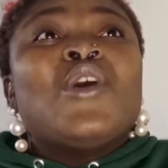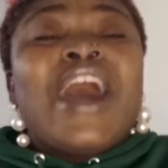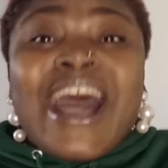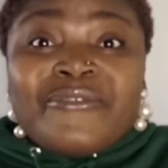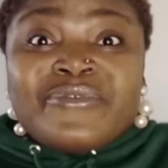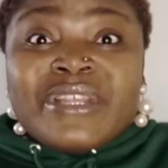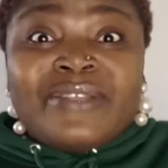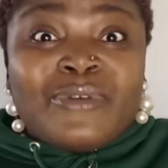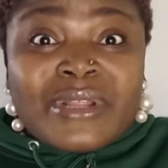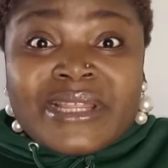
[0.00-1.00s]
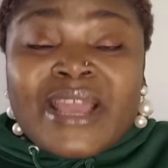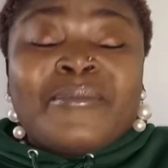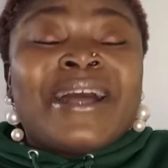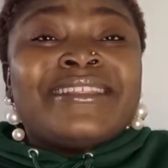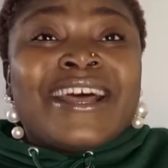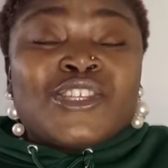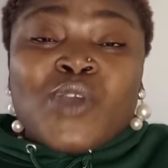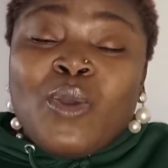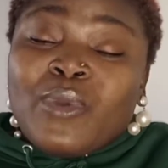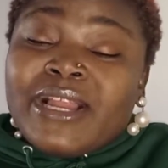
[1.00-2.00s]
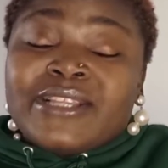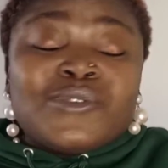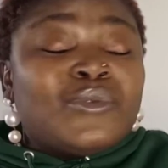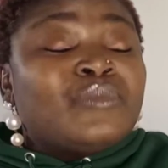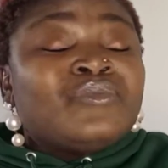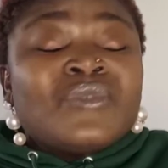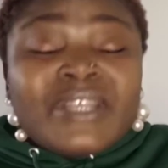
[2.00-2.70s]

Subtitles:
have need for them and that you are willing to